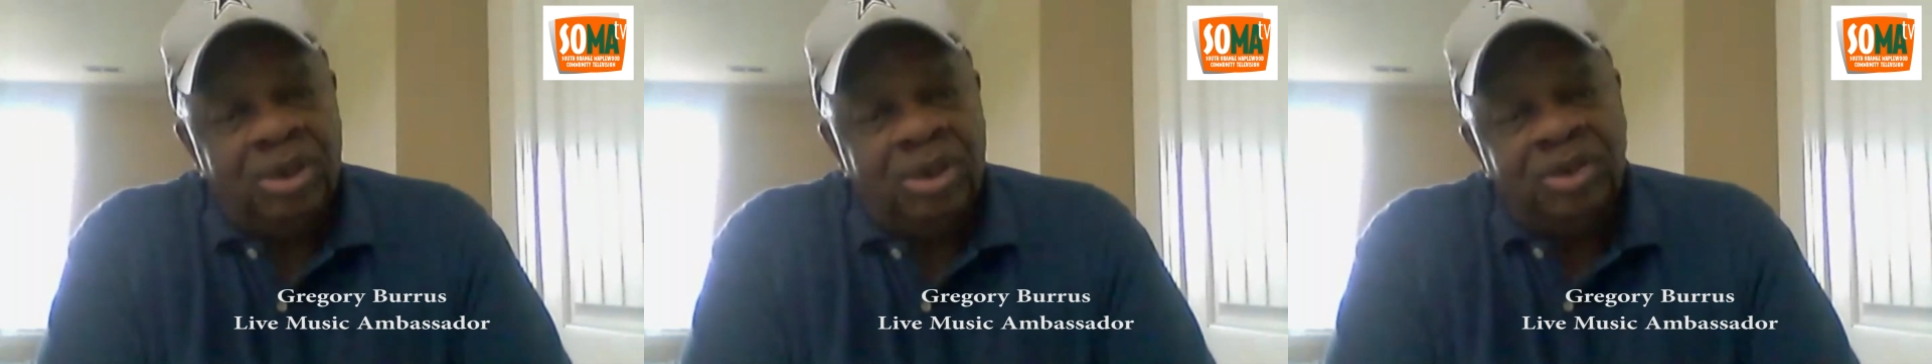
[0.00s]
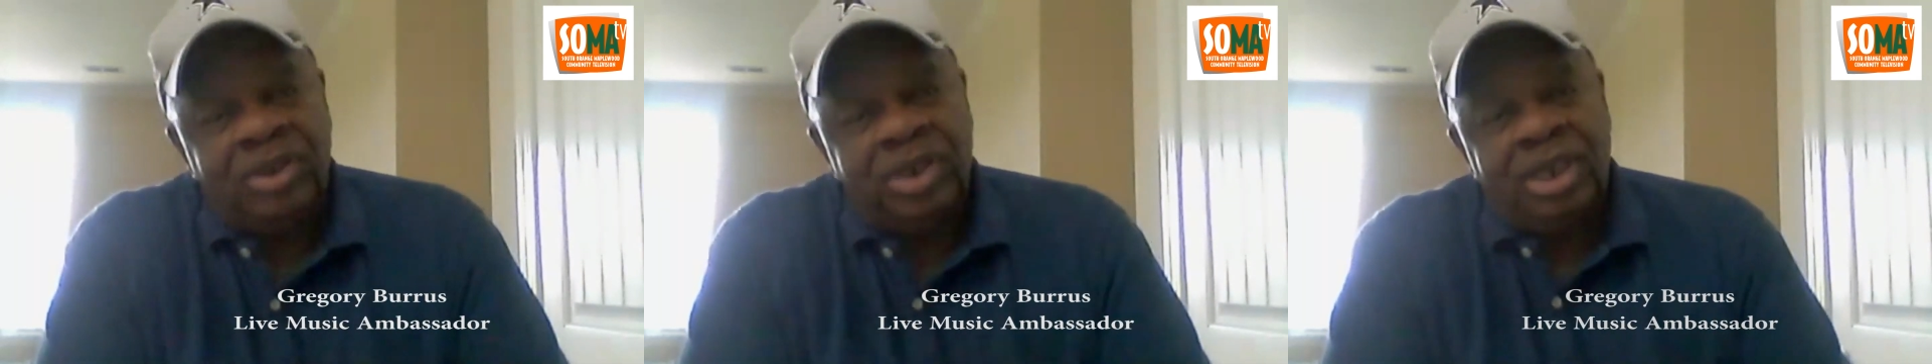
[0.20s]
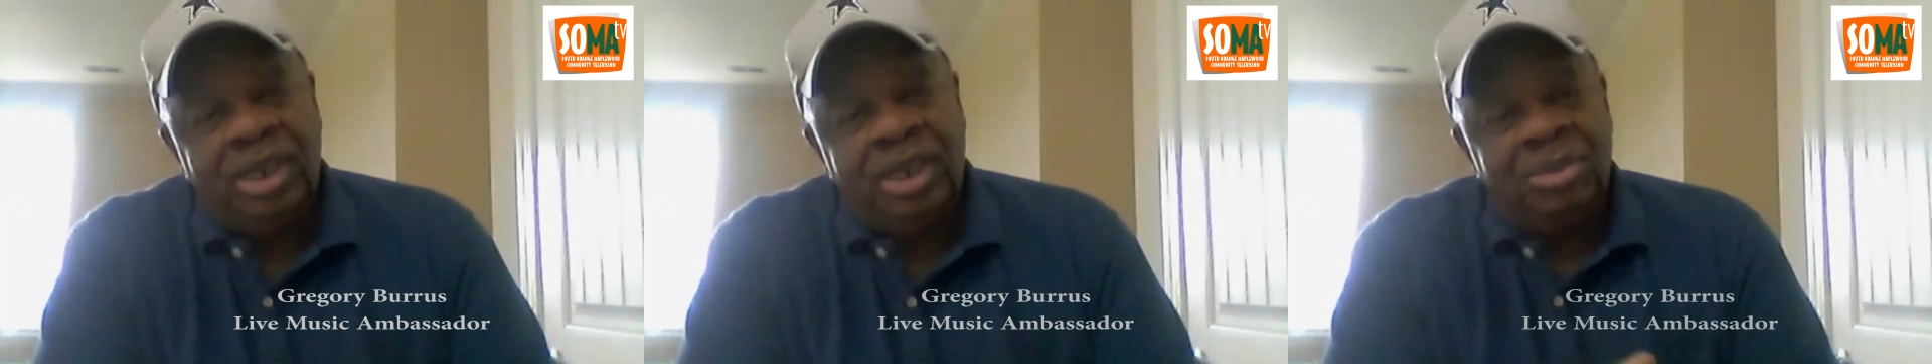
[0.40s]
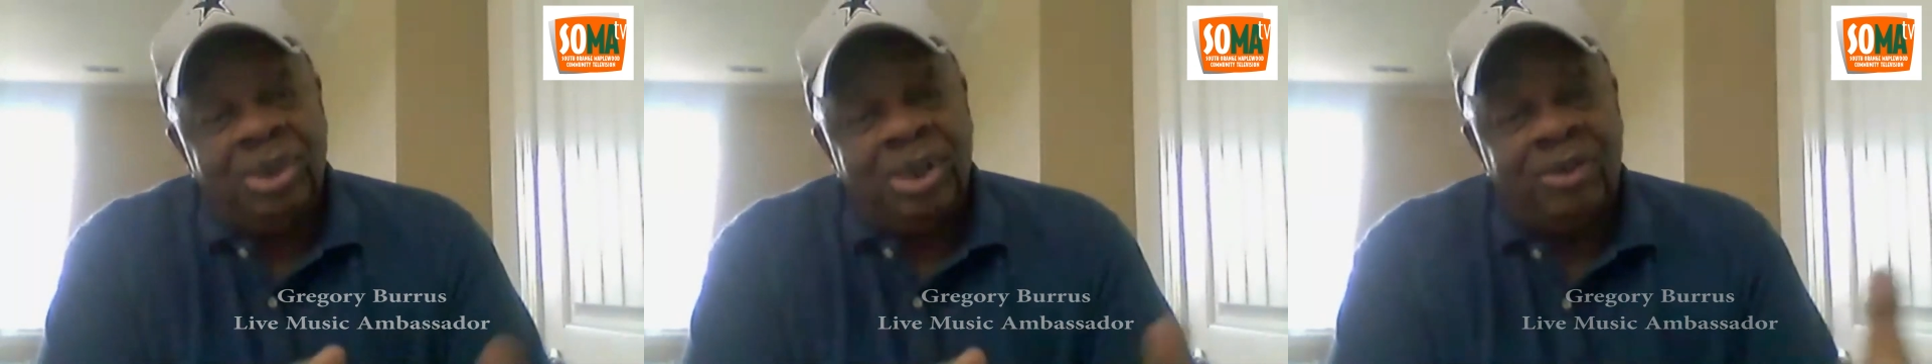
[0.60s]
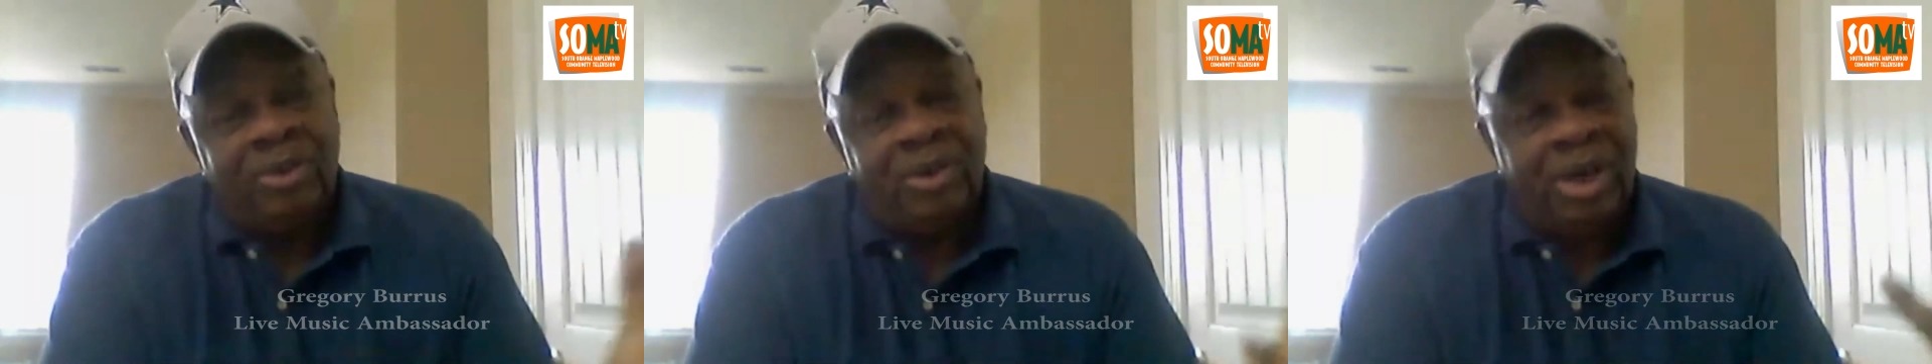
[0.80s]
because you can't
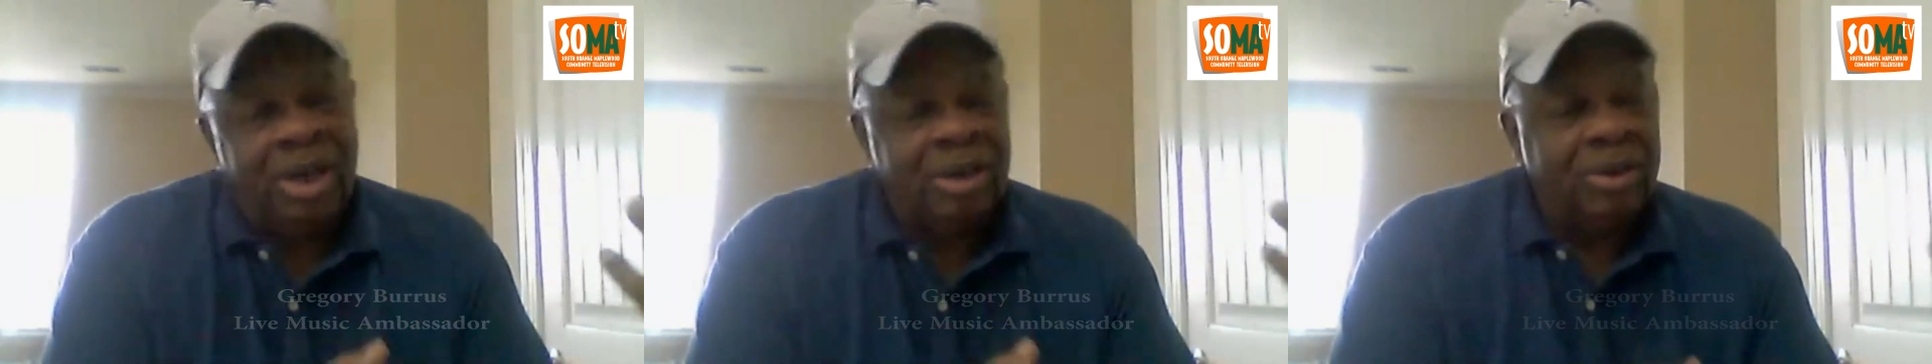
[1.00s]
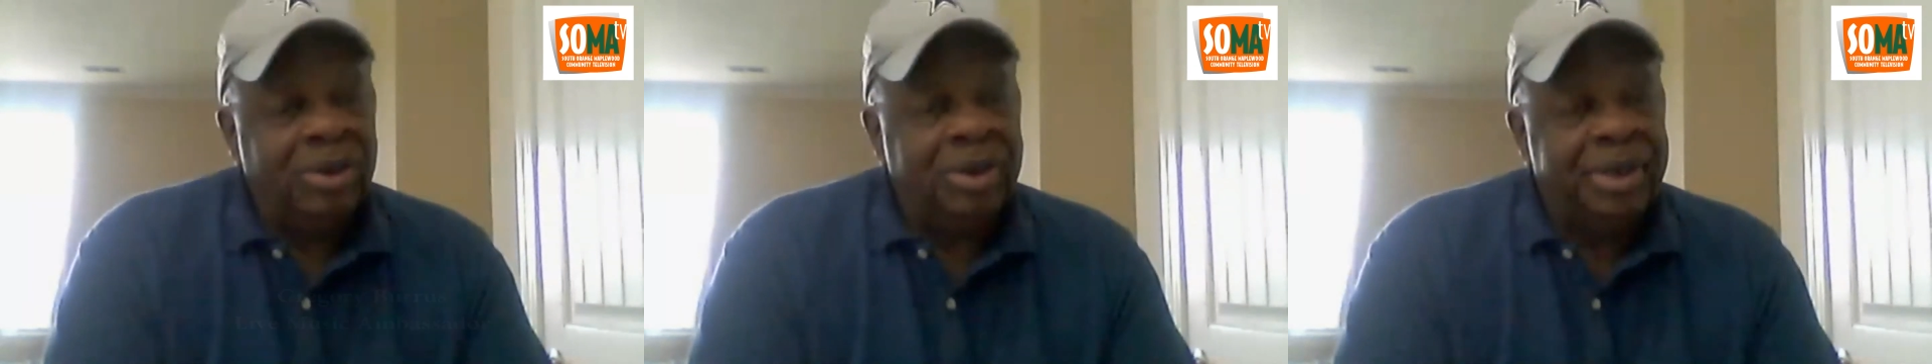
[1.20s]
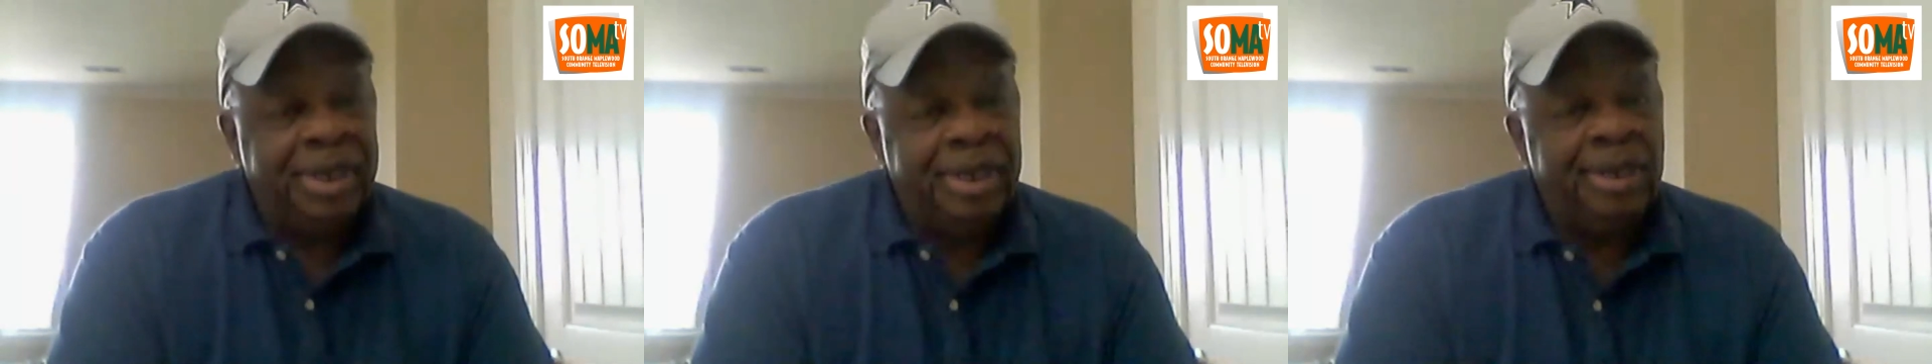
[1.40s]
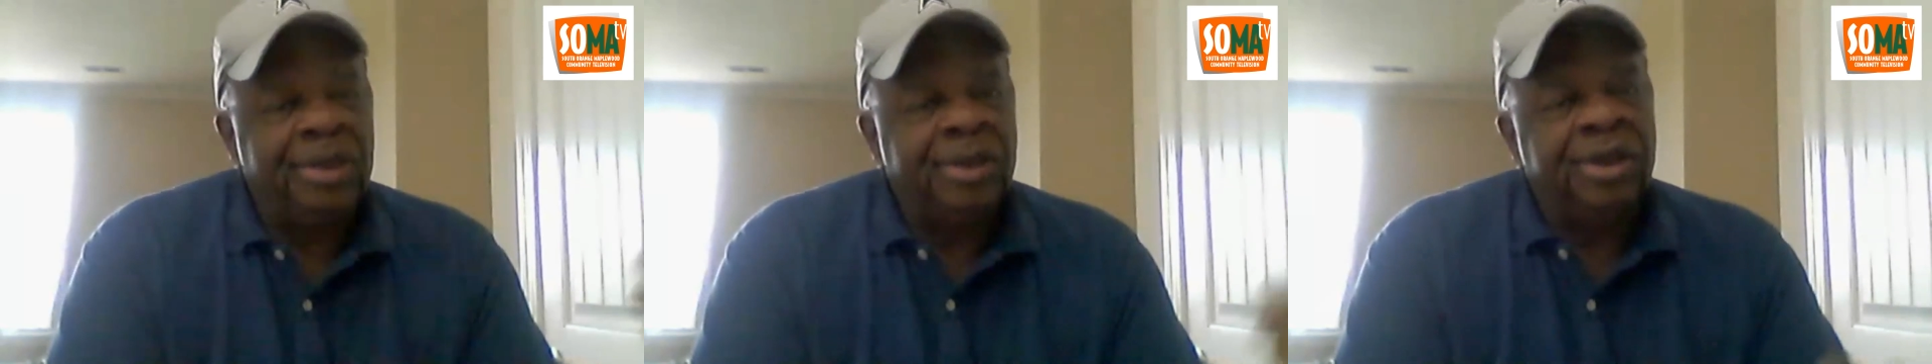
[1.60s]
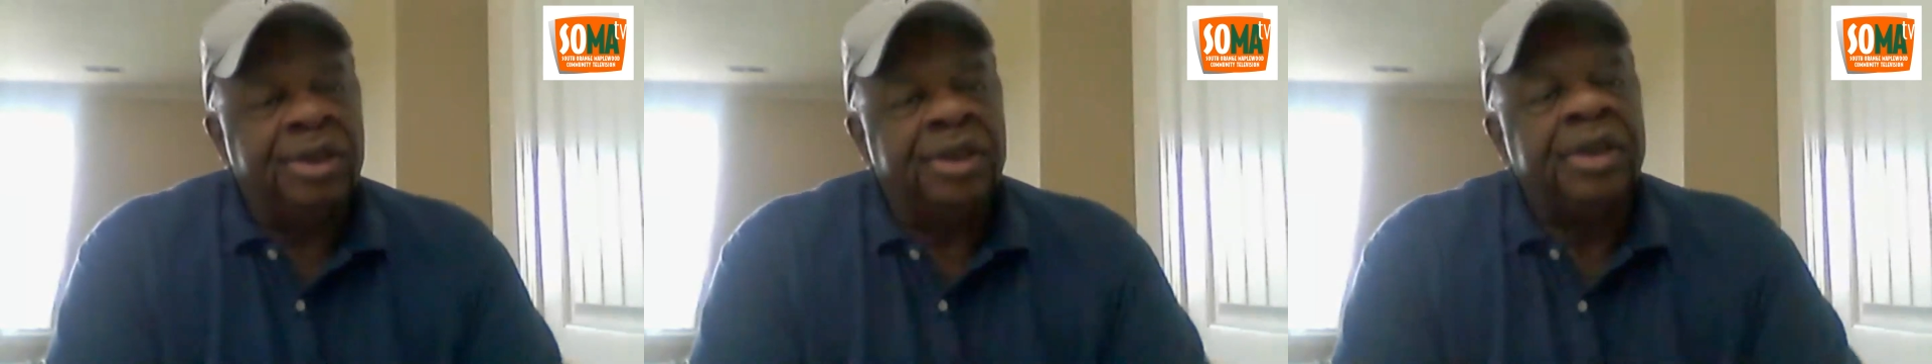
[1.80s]
play rock all night long.